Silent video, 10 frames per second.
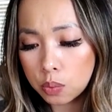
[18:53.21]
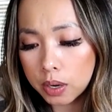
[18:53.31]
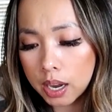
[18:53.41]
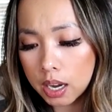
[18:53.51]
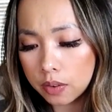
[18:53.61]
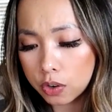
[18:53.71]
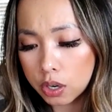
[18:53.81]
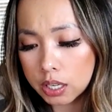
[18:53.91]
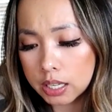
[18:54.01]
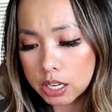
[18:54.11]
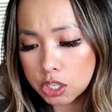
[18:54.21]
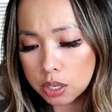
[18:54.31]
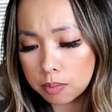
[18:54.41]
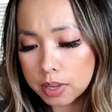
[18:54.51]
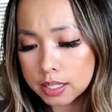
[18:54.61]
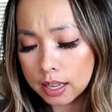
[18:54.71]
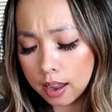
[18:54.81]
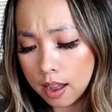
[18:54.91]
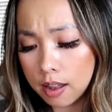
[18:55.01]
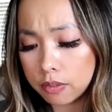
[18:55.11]
what kind of accreditation must they
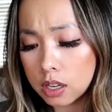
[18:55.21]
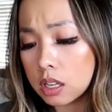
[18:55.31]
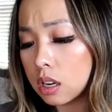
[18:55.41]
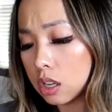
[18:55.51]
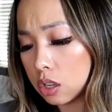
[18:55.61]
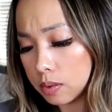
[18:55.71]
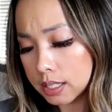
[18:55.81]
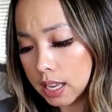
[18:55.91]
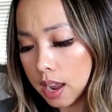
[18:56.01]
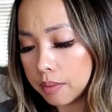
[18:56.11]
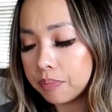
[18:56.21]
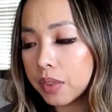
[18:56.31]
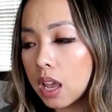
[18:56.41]
have in USA?